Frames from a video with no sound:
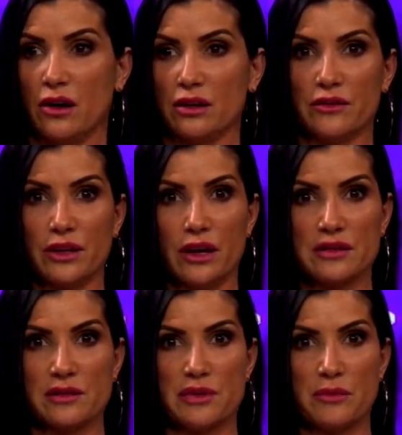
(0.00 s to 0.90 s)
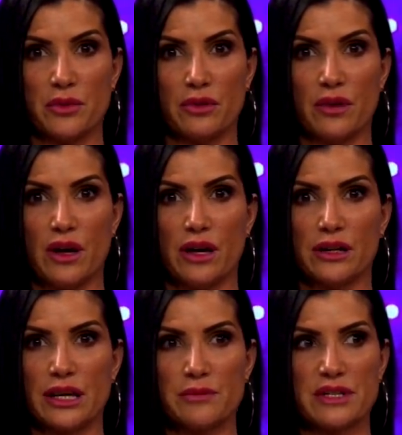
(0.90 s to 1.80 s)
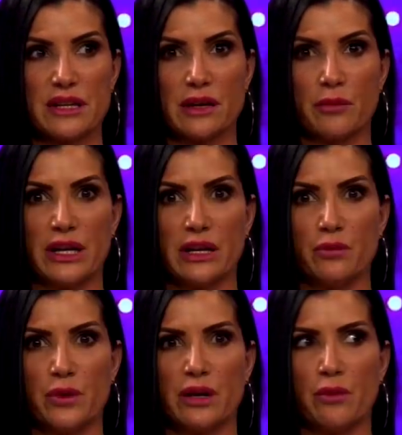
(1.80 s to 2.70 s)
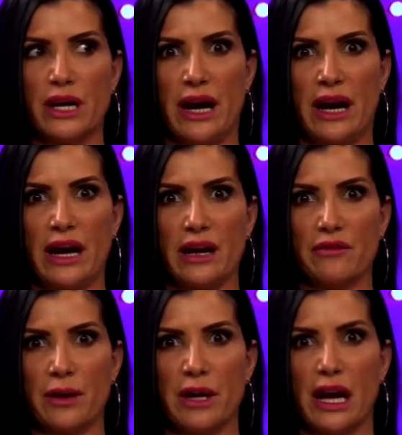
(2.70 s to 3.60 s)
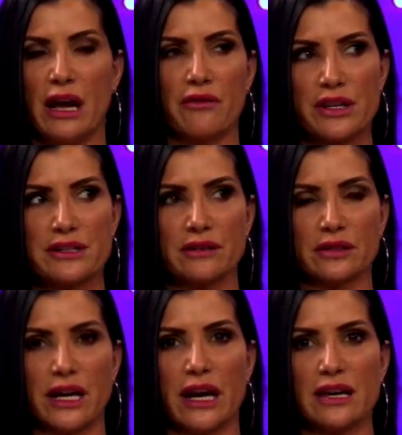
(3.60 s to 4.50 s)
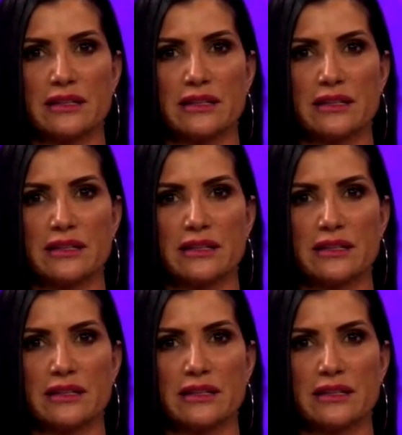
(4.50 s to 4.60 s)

all of the laws that people keep saying that we need, we have. I mean, every single day.